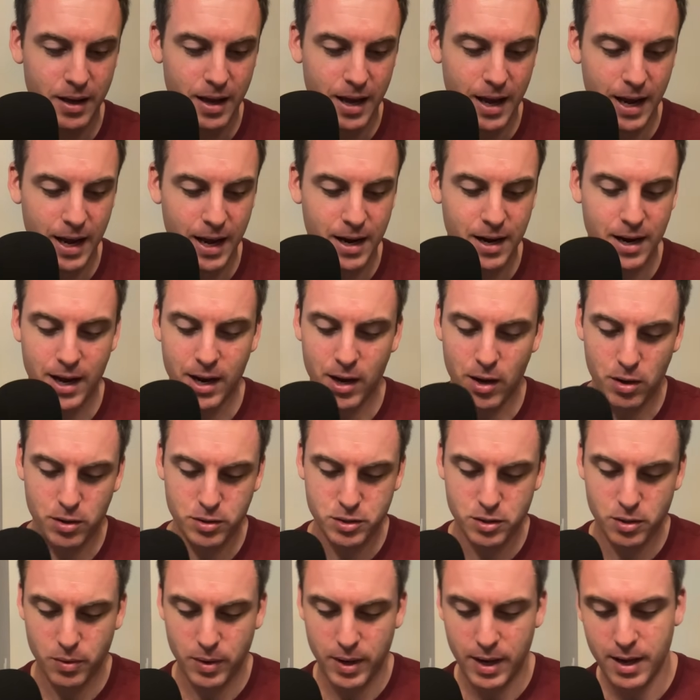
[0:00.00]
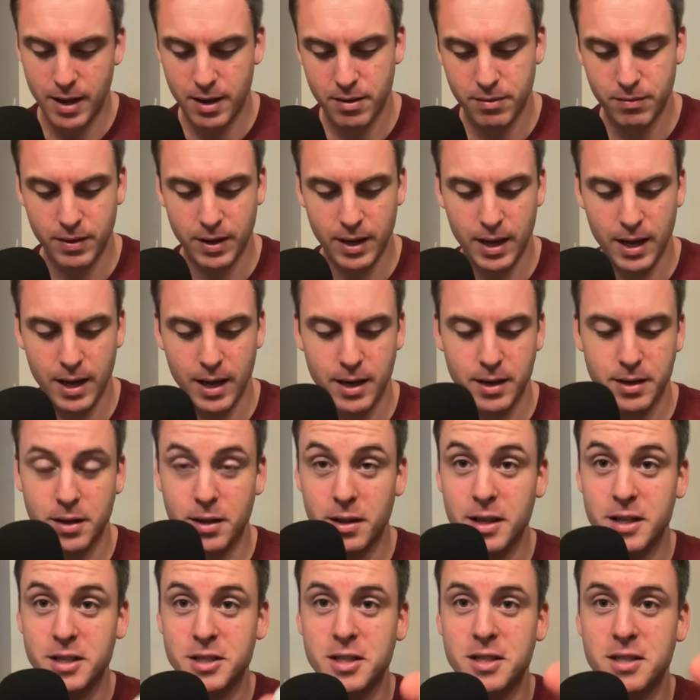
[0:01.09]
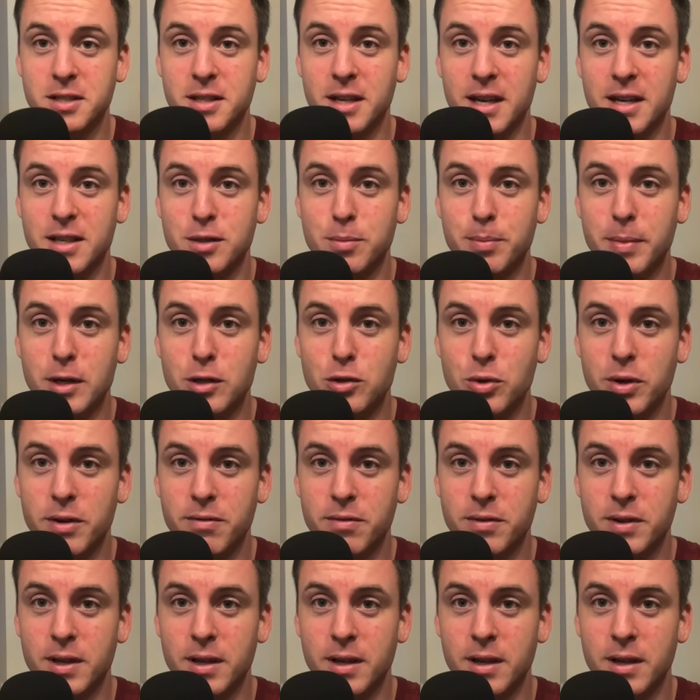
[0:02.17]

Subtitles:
and I also have a delicious Spindrift